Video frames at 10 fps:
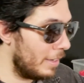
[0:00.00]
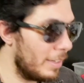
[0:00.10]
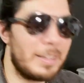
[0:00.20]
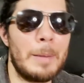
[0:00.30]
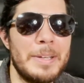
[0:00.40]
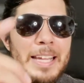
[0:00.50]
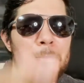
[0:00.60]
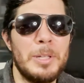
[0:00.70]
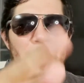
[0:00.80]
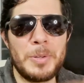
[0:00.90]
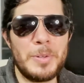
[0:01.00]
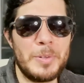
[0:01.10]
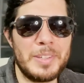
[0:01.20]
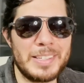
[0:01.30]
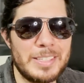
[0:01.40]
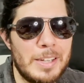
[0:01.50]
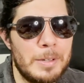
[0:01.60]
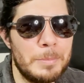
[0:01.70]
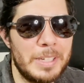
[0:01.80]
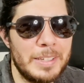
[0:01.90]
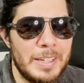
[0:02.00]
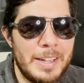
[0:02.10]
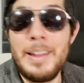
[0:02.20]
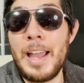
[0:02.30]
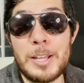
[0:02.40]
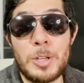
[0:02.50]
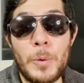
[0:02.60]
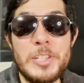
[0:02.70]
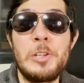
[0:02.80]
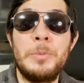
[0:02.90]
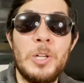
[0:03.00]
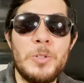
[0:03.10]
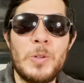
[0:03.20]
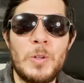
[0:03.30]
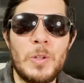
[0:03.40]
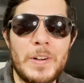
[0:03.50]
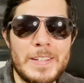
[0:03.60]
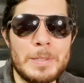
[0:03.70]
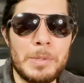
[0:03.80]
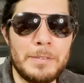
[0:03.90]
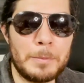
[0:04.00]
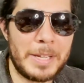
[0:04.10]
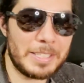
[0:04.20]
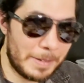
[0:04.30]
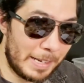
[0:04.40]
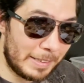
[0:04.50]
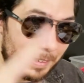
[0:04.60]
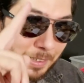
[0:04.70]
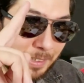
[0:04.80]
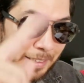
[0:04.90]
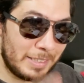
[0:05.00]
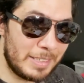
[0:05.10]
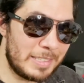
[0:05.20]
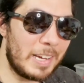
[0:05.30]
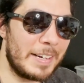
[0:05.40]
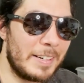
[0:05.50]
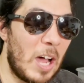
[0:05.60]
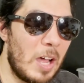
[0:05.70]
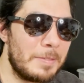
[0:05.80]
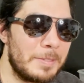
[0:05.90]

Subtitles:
Comment down below who you think it's going to be. As always, I'm your oh so glorious and beloved Mace Valor, signing off.